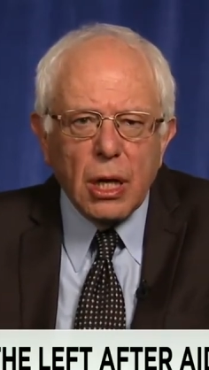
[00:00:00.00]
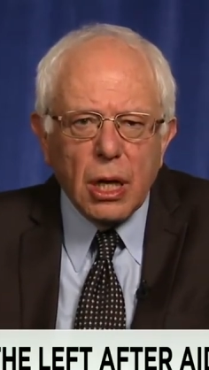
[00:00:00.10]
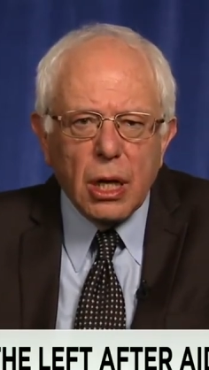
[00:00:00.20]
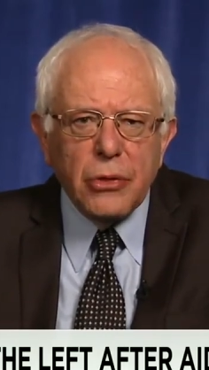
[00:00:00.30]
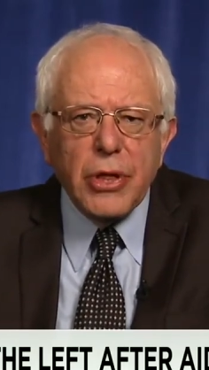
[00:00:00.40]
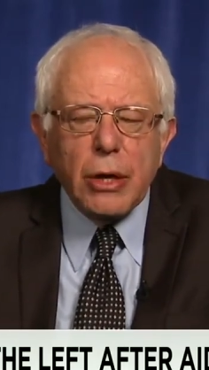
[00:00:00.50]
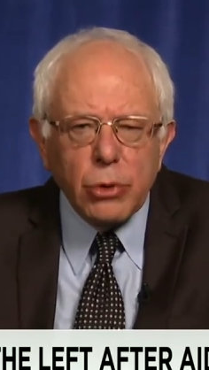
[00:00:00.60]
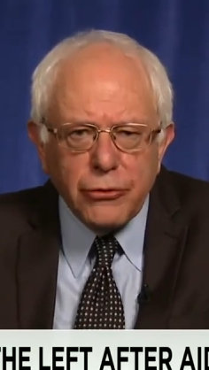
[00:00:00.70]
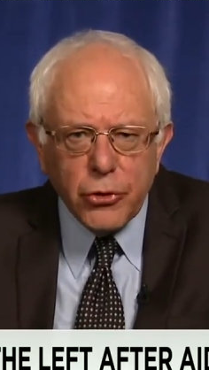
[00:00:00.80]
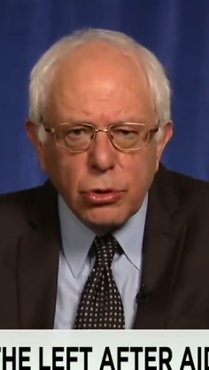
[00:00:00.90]
Uh, they
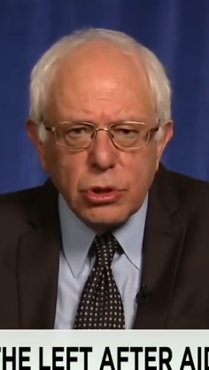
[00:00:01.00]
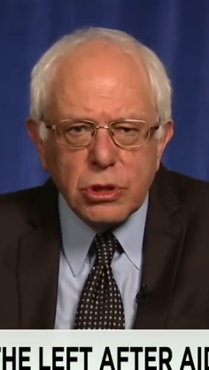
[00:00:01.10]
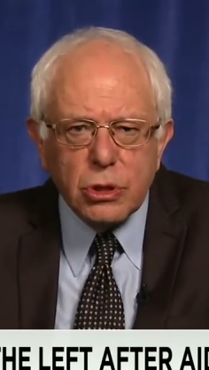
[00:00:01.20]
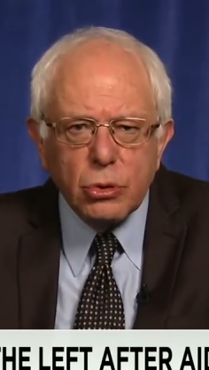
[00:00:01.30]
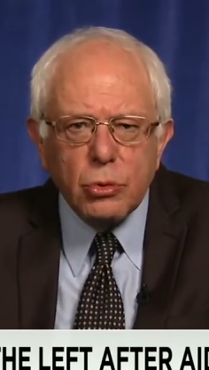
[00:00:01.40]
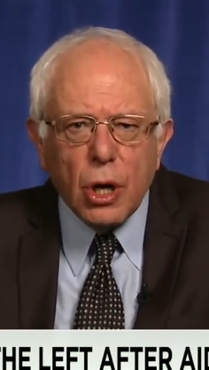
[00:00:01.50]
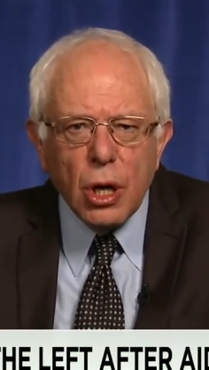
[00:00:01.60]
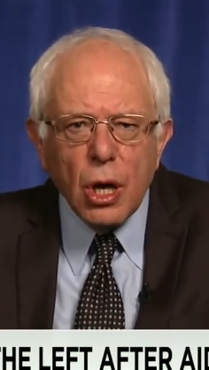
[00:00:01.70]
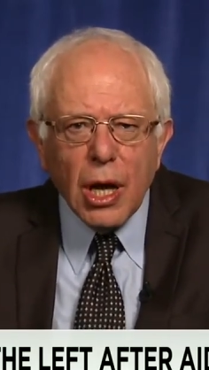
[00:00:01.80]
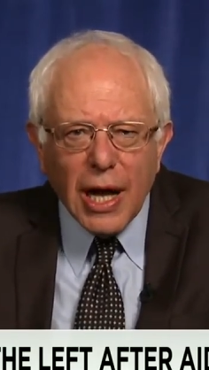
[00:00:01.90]
refused to
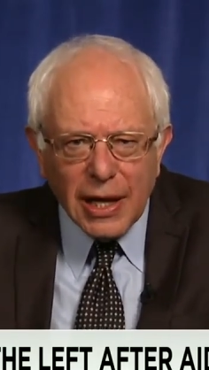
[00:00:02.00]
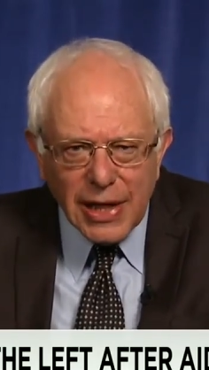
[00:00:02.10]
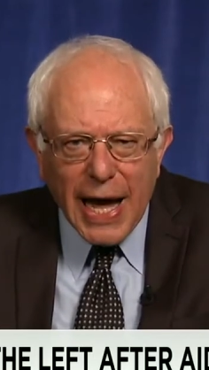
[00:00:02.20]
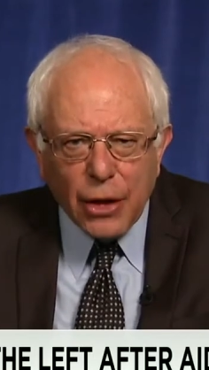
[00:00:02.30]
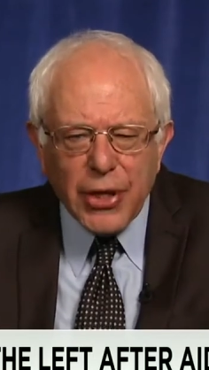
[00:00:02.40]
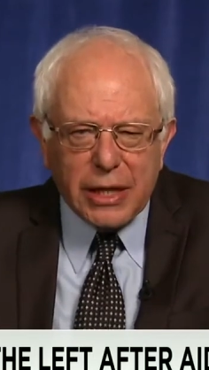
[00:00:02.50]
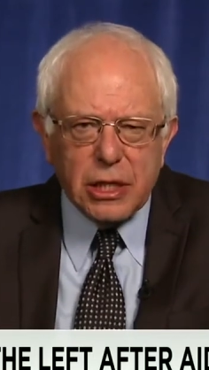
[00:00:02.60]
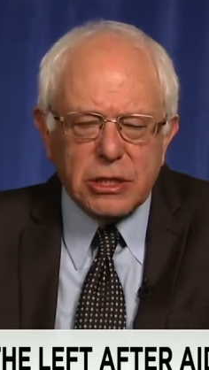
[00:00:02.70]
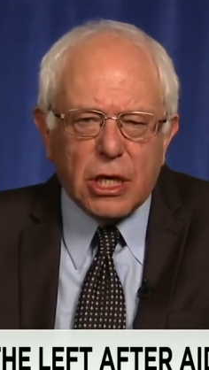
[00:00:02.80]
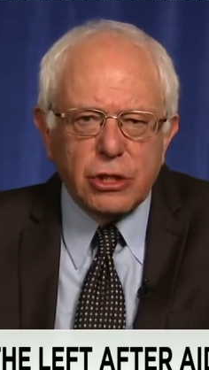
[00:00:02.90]
allow that
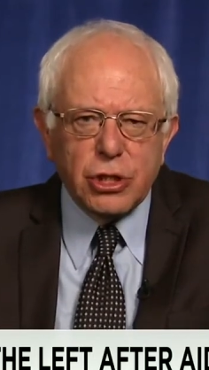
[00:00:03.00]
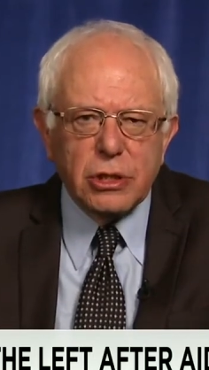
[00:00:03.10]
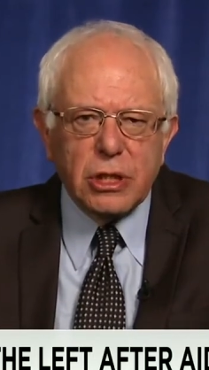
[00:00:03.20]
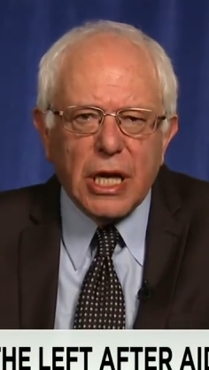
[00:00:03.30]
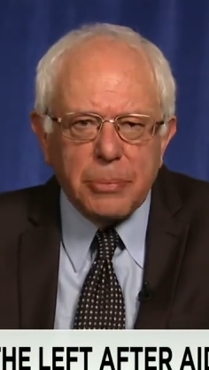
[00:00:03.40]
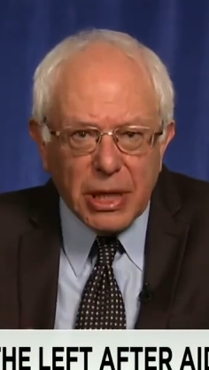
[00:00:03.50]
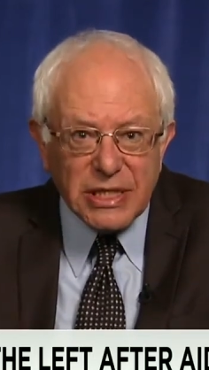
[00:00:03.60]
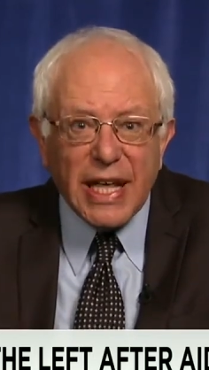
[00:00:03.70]
discussion to take place.